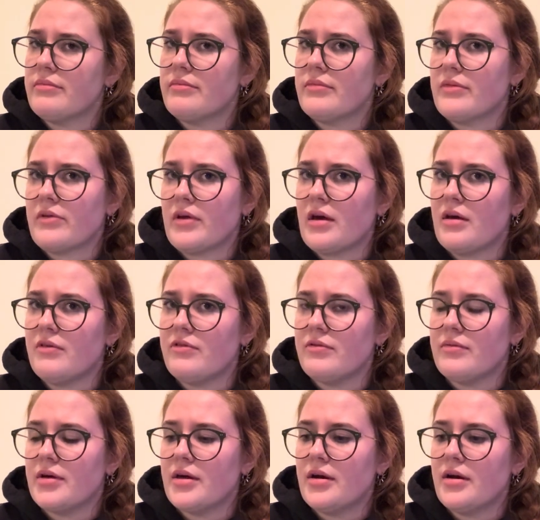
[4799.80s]
stuff.
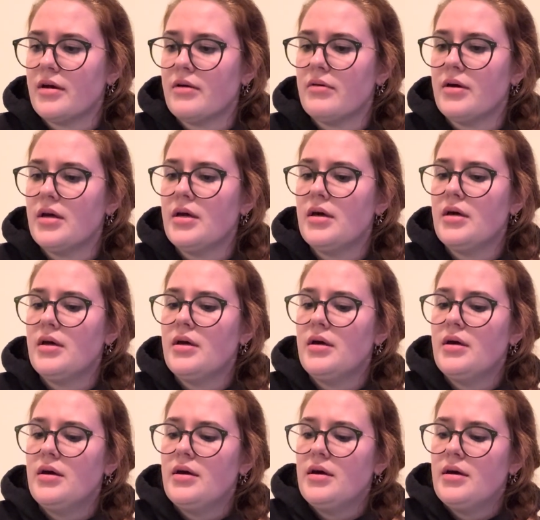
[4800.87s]
I don't know.
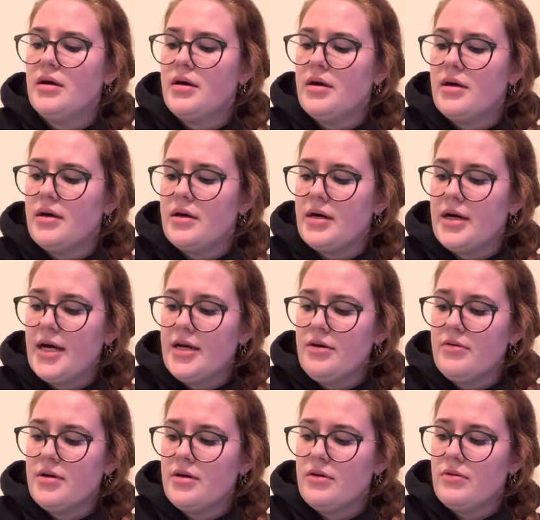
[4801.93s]
I don't
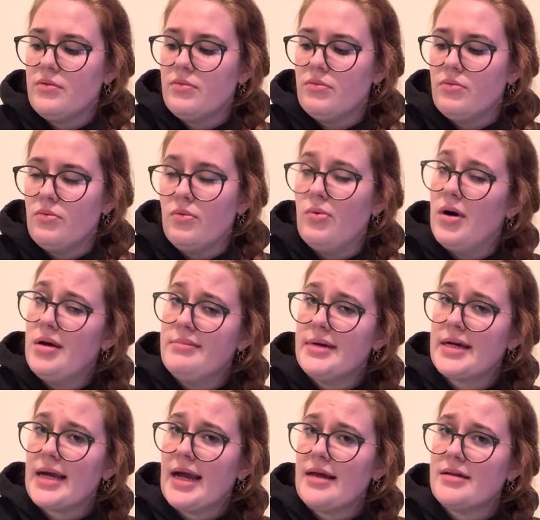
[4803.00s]
know what
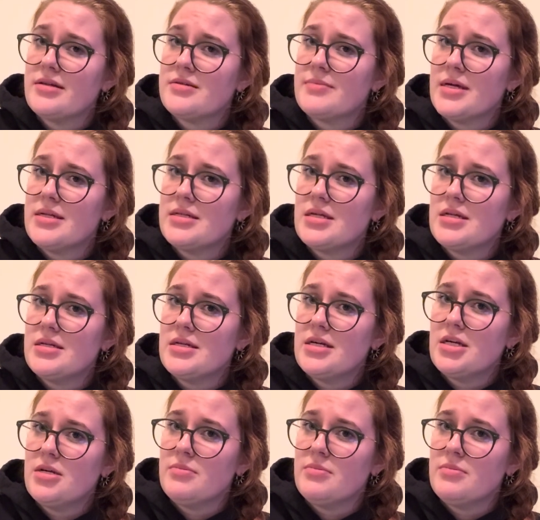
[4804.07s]
Michaelis-Menten did